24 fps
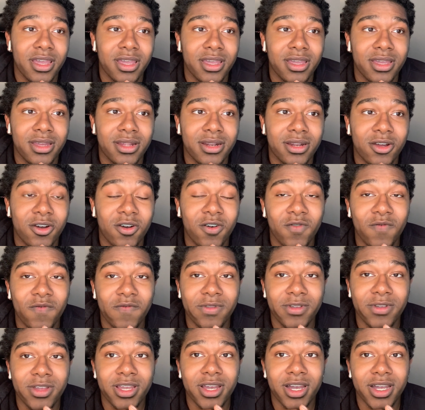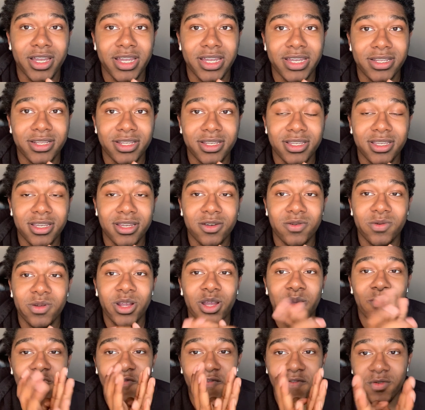And hopefully I can get this out
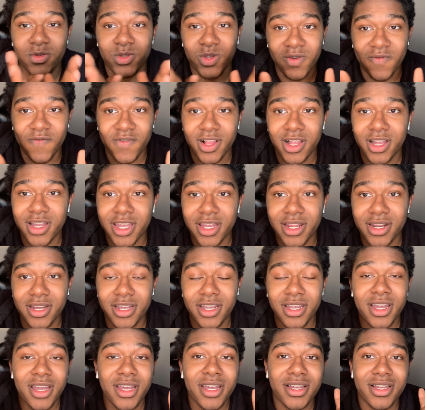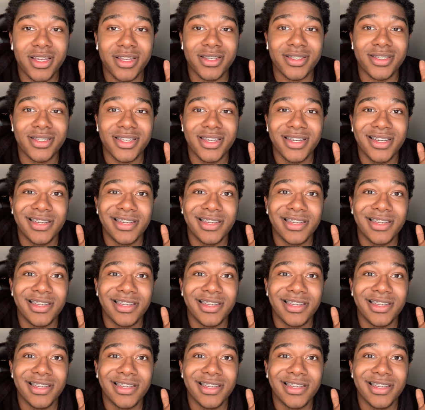before 12 o'clock at night because